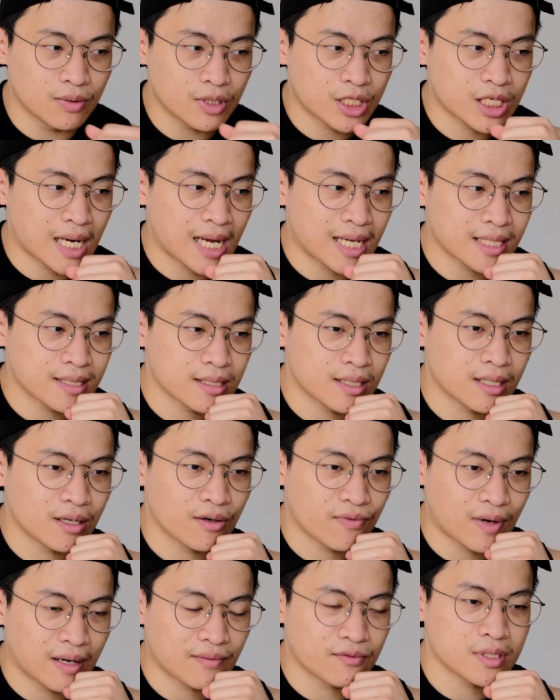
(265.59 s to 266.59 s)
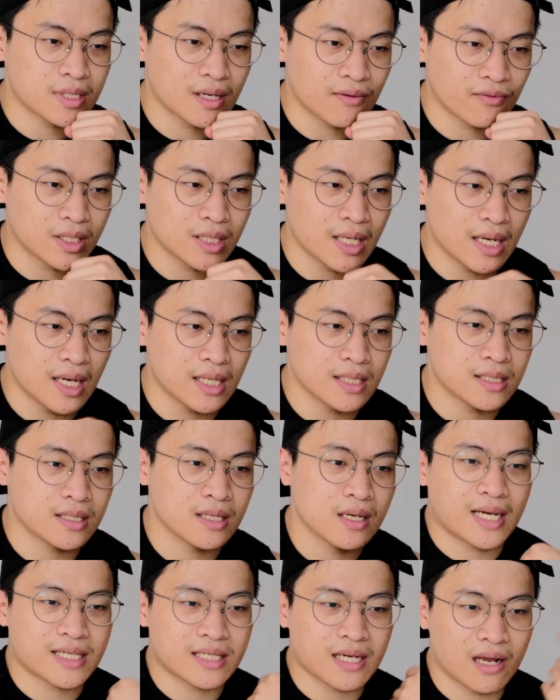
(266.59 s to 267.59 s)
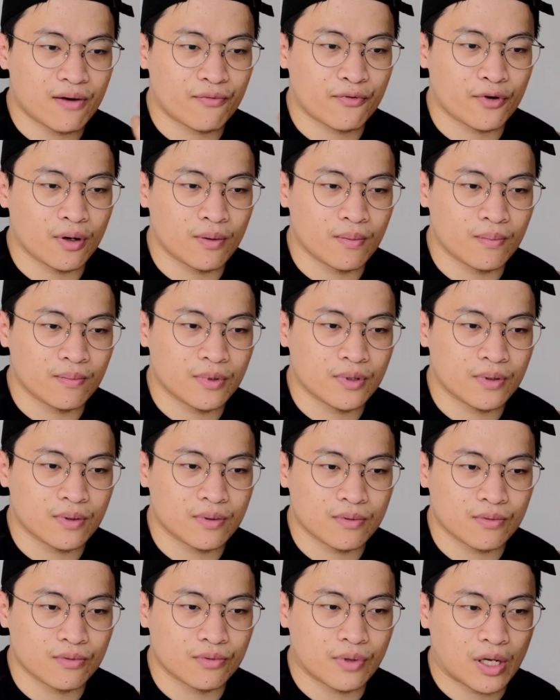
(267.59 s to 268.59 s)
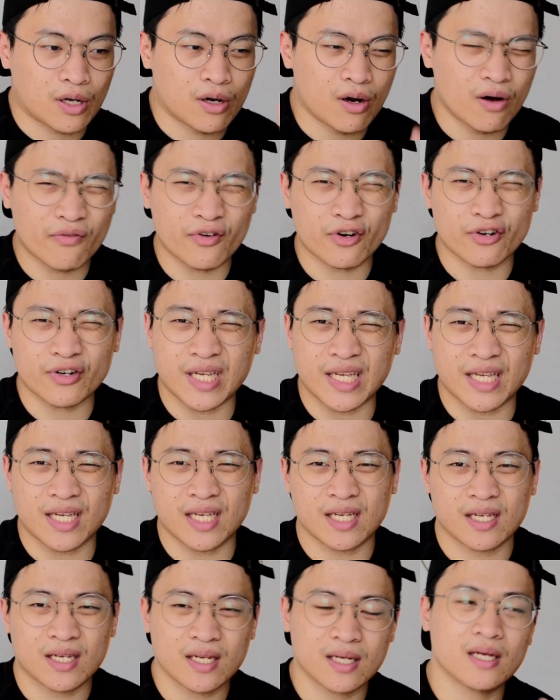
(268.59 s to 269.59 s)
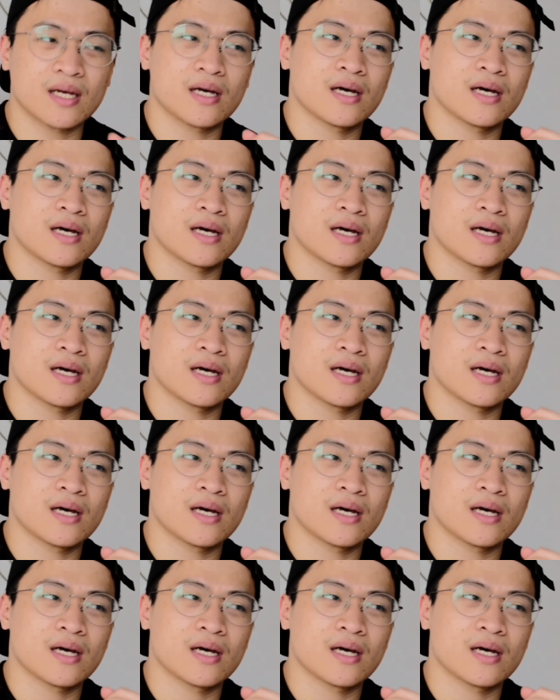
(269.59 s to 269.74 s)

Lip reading: which lasts around 5 to 7 days, aside from recovery,